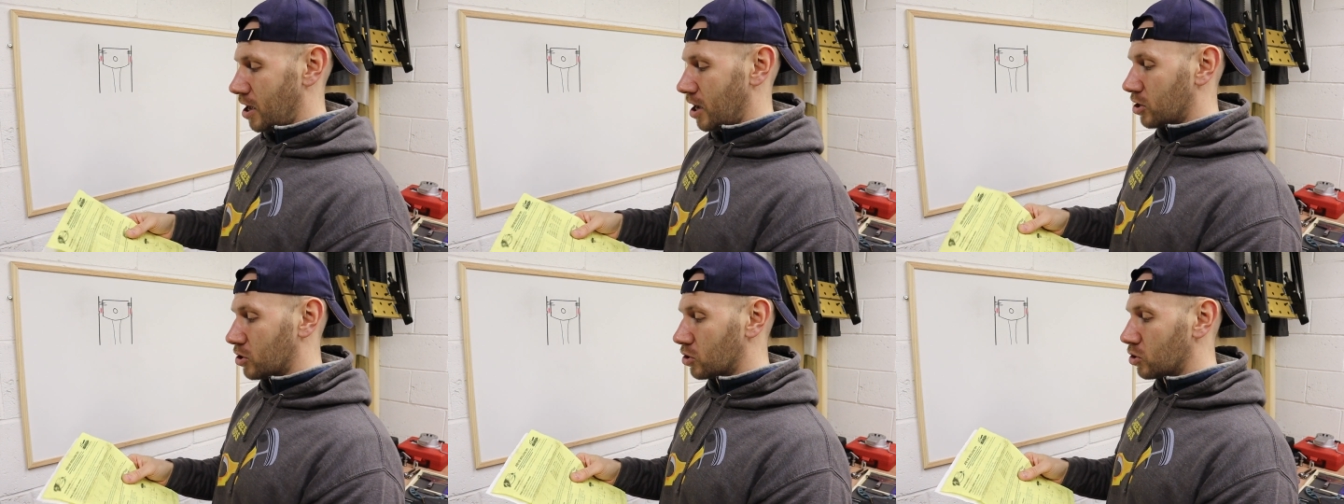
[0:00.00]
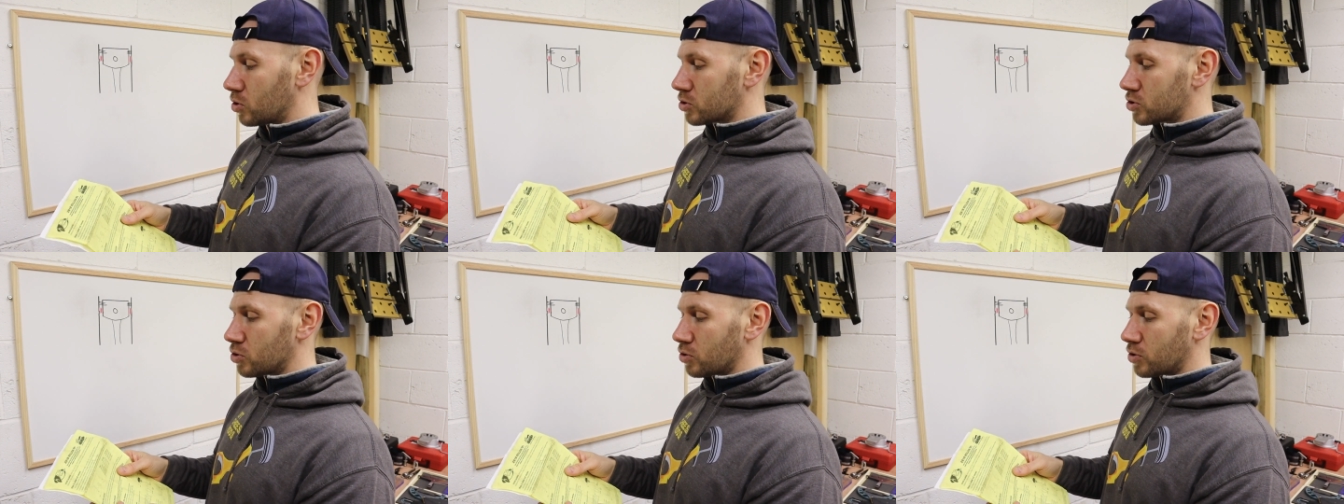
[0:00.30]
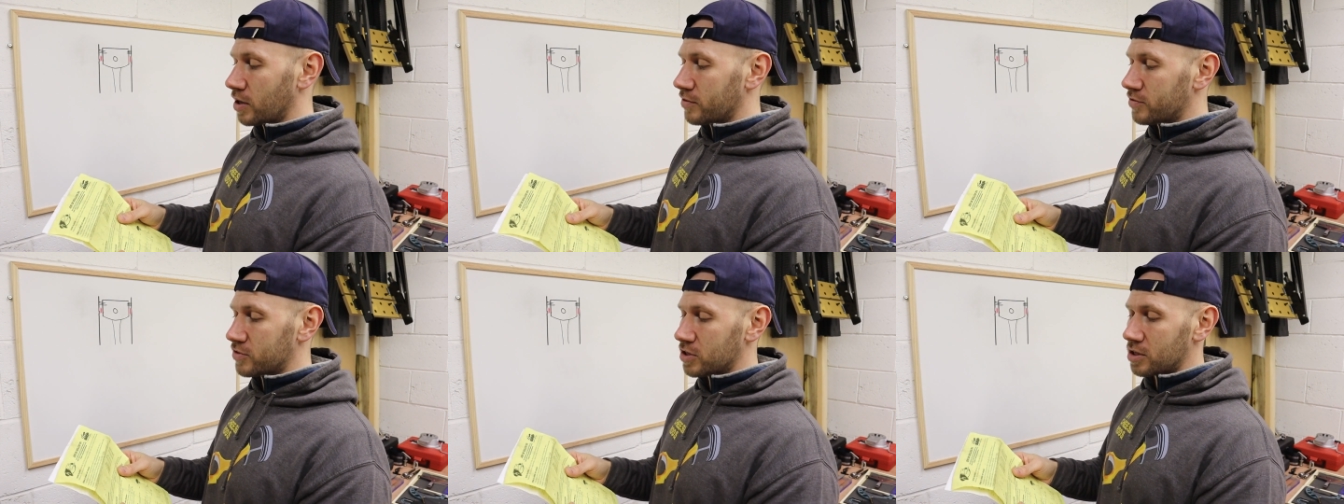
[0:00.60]
and it also
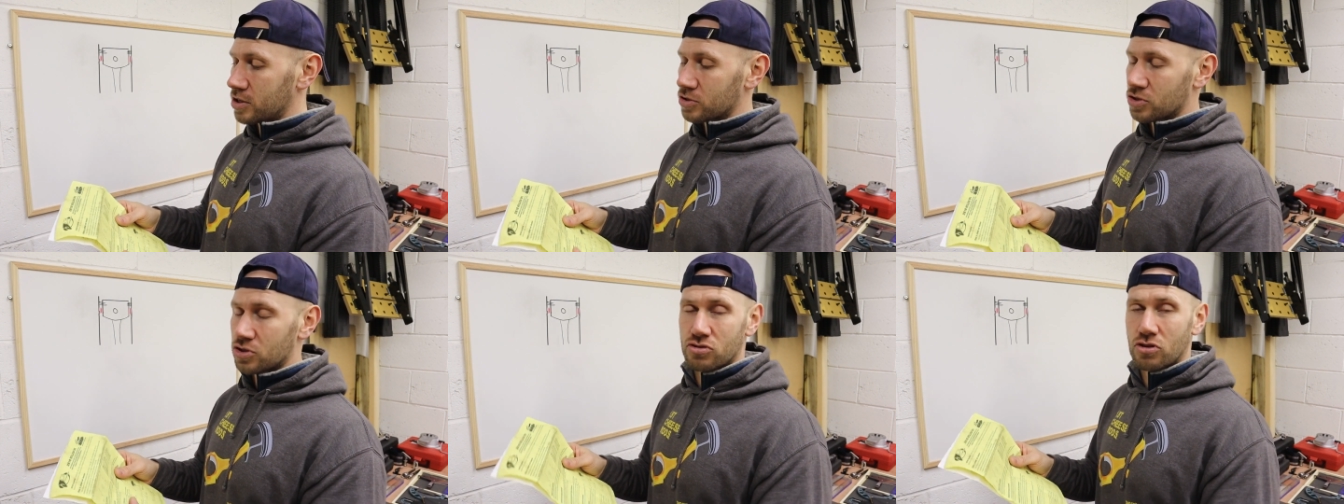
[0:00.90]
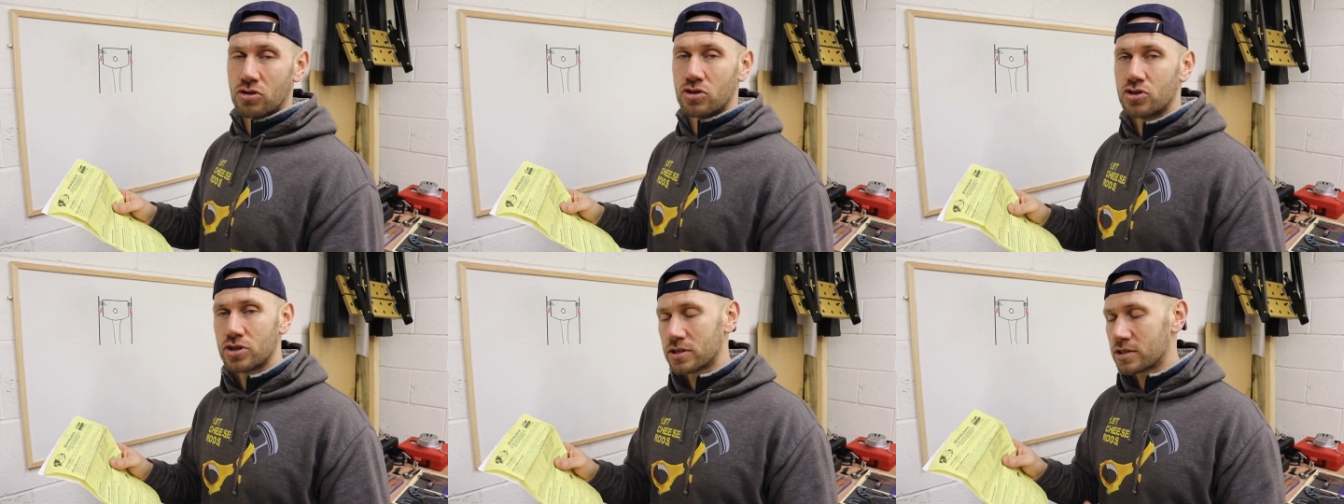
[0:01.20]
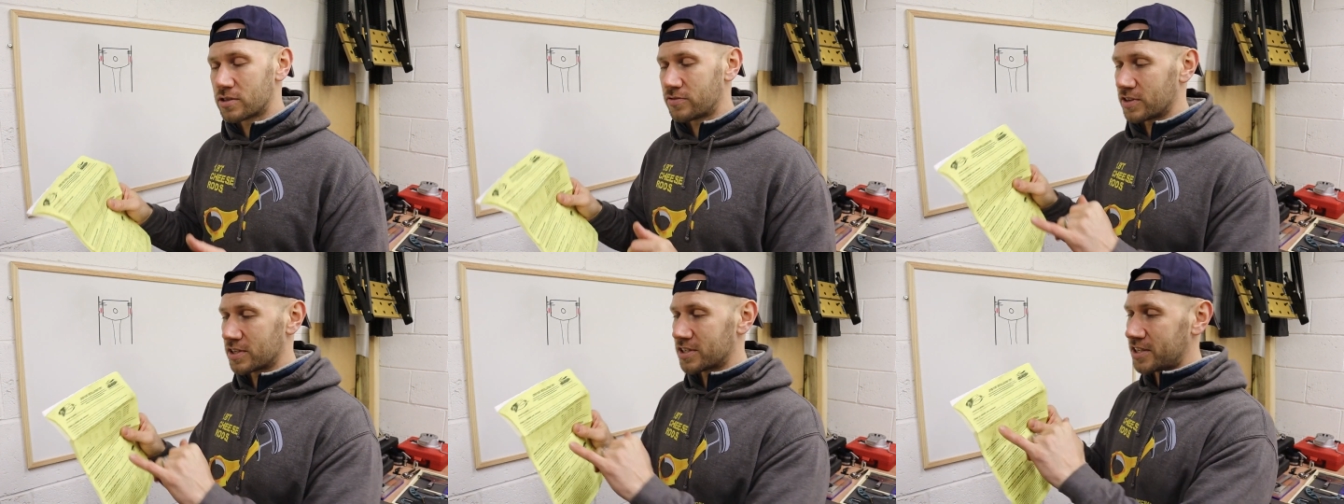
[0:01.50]
gives you the
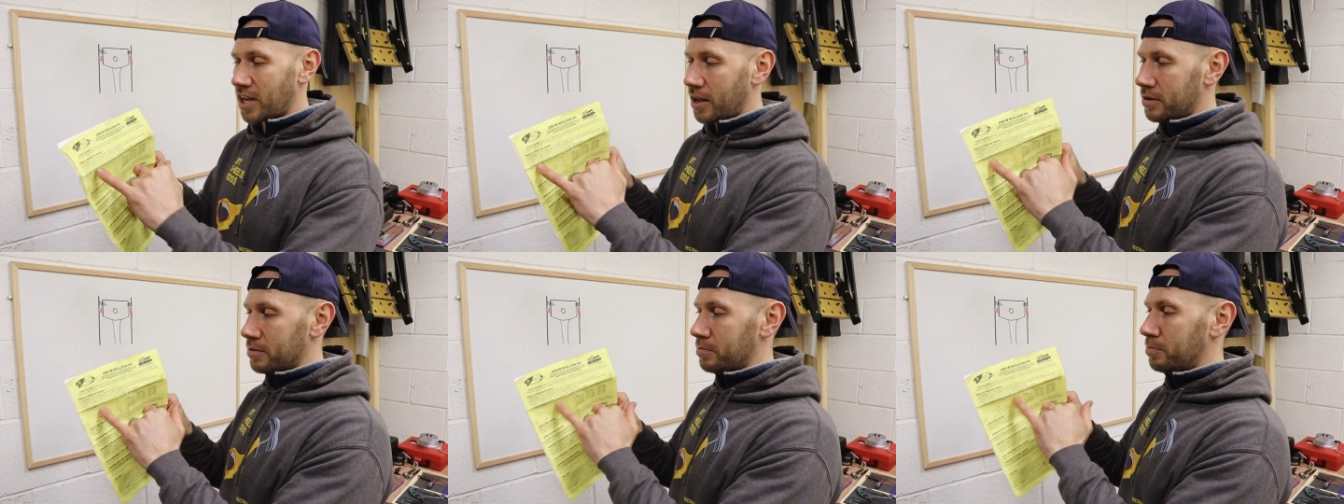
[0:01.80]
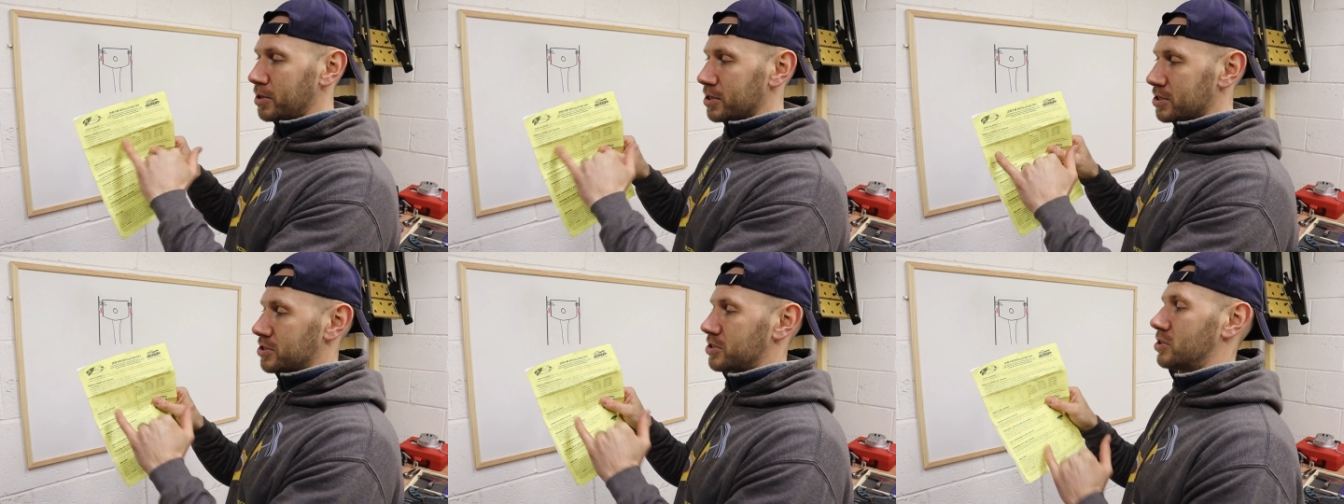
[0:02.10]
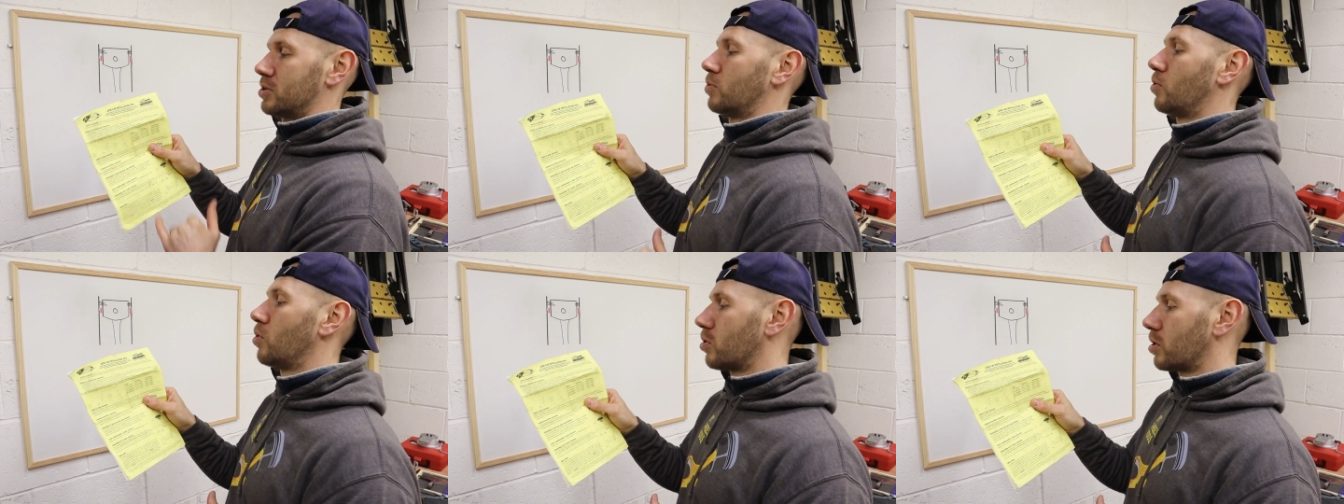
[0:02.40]
instructions for setting
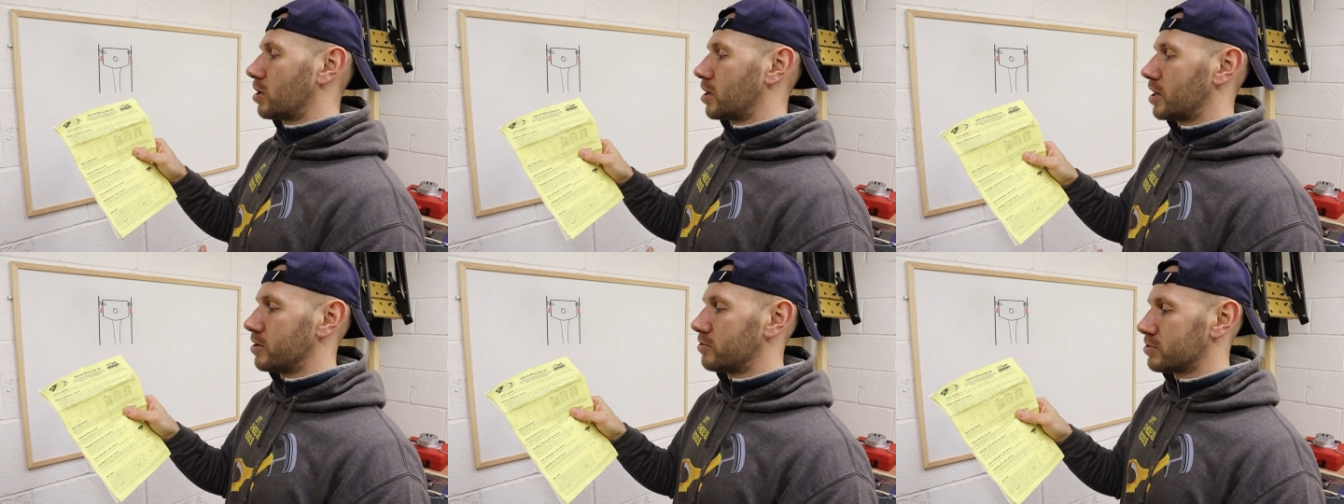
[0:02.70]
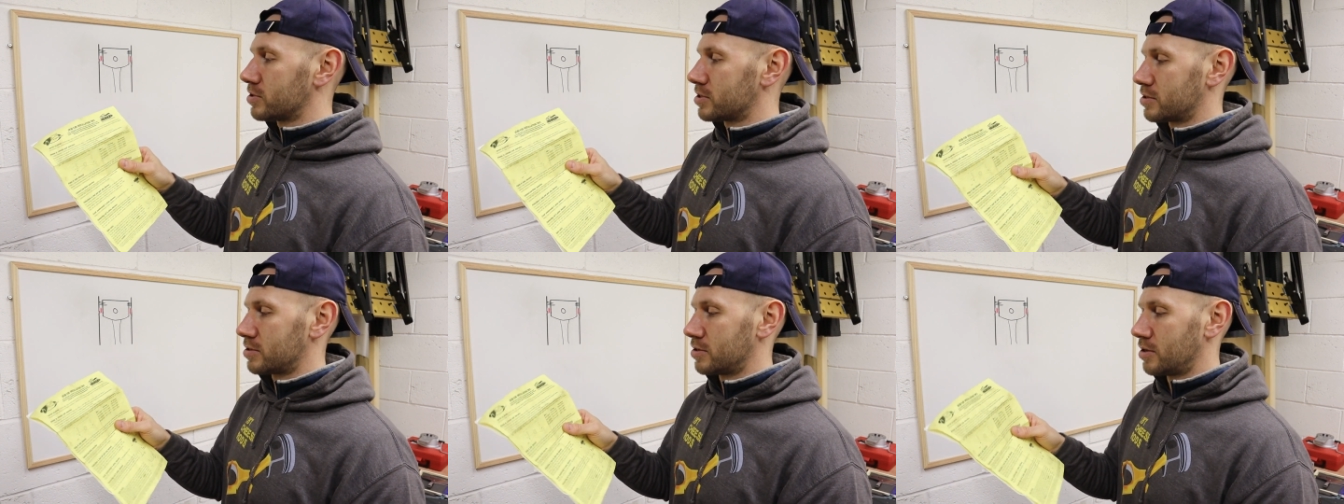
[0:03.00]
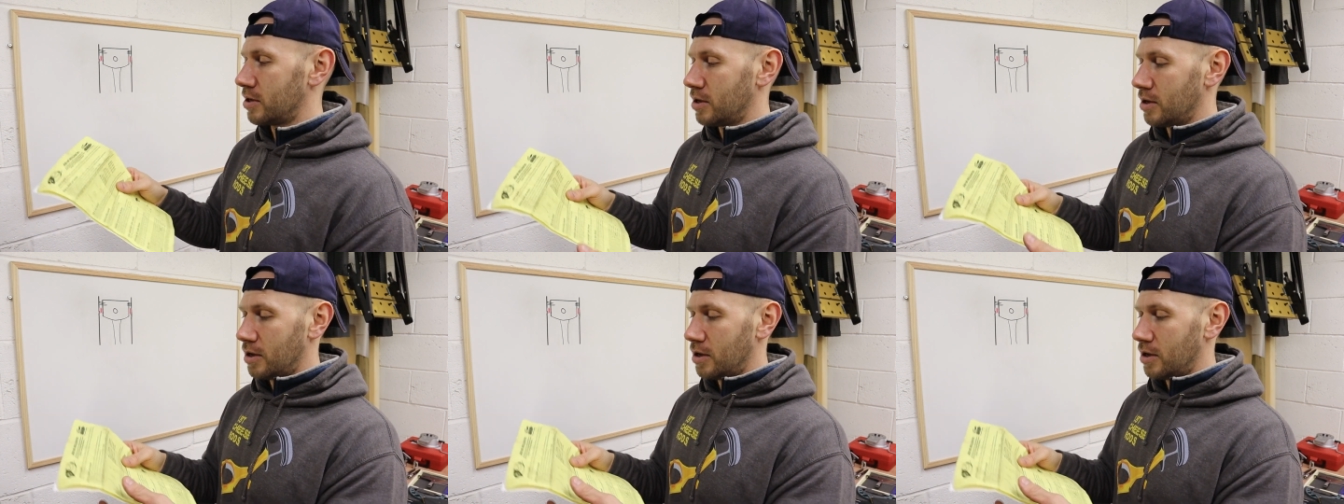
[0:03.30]
piston to wall clearance.